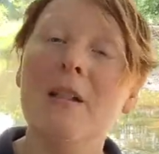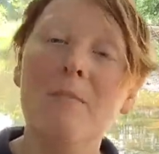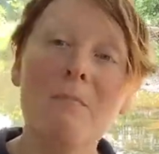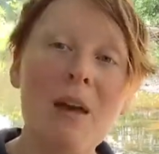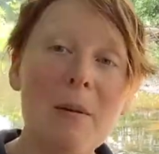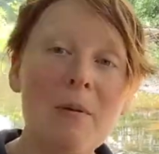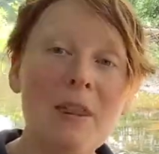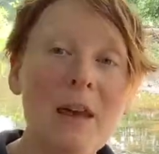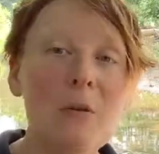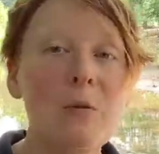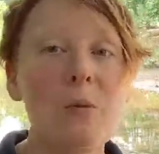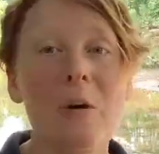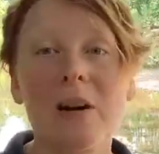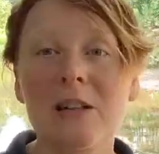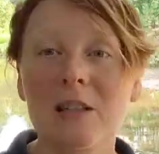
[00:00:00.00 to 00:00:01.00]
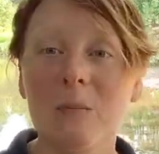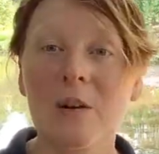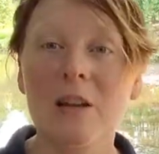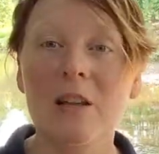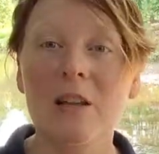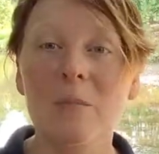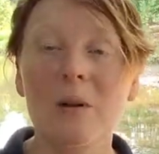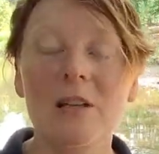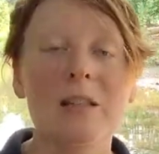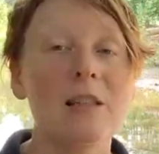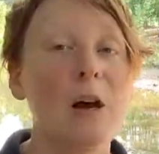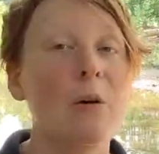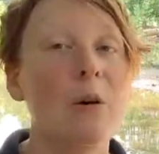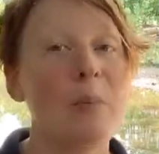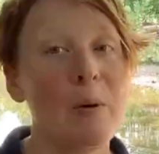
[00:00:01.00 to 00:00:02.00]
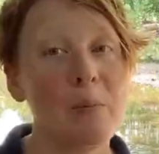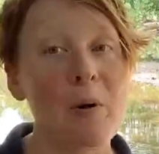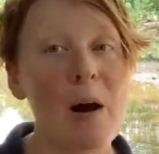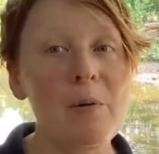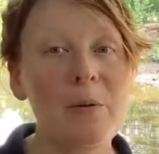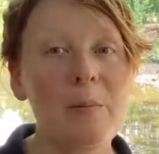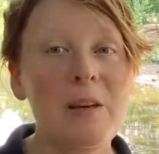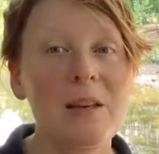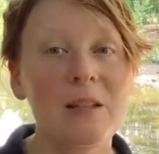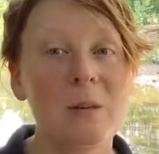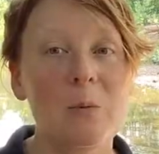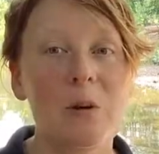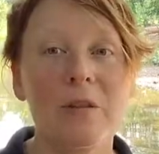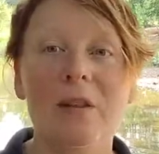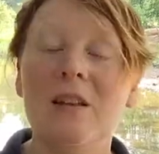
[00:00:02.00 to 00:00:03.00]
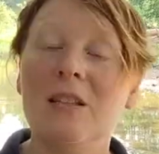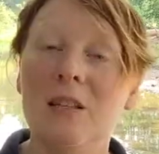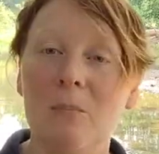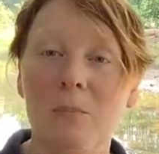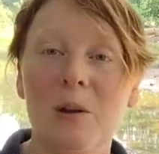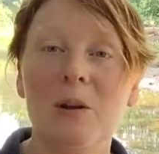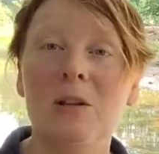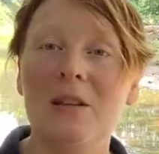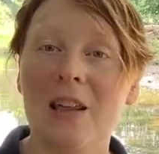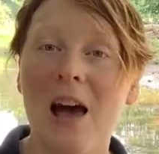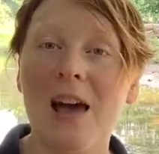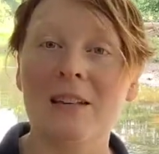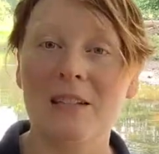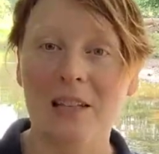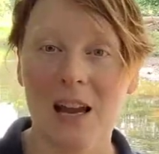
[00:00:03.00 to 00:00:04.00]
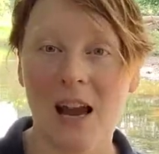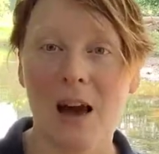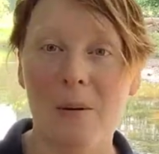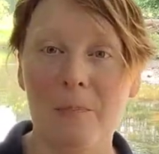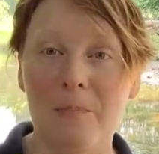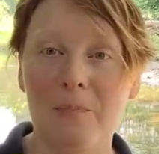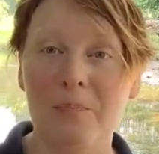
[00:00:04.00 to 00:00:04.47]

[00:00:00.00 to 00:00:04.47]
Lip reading: Maybe they would want it to be a little bit slower, but probably isn't worth it to build that dam.